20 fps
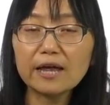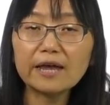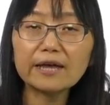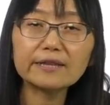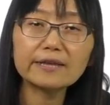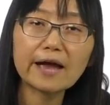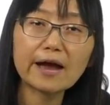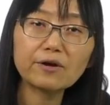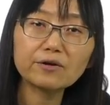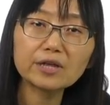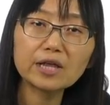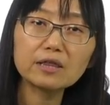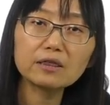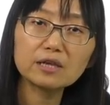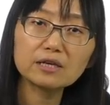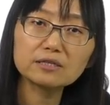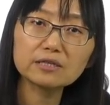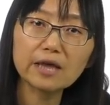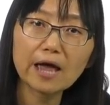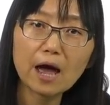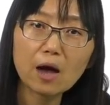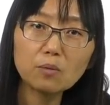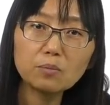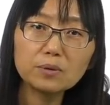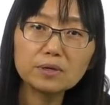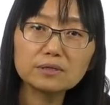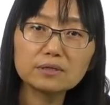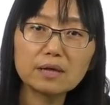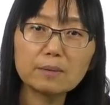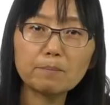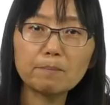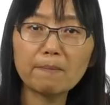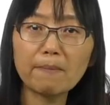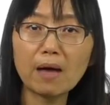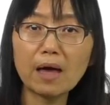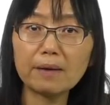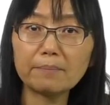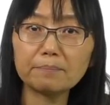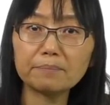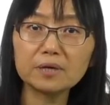and how can this help us
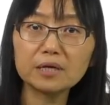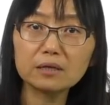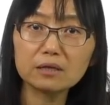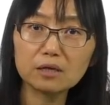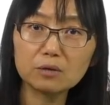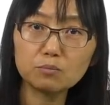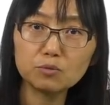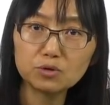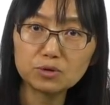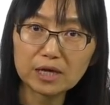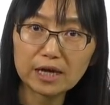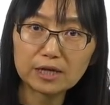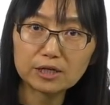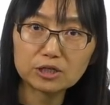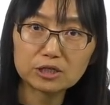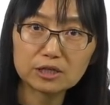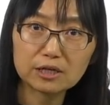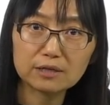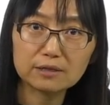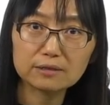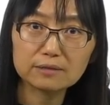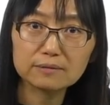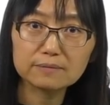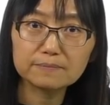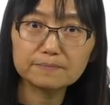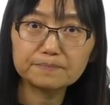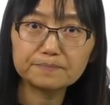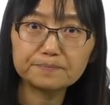map the mutations?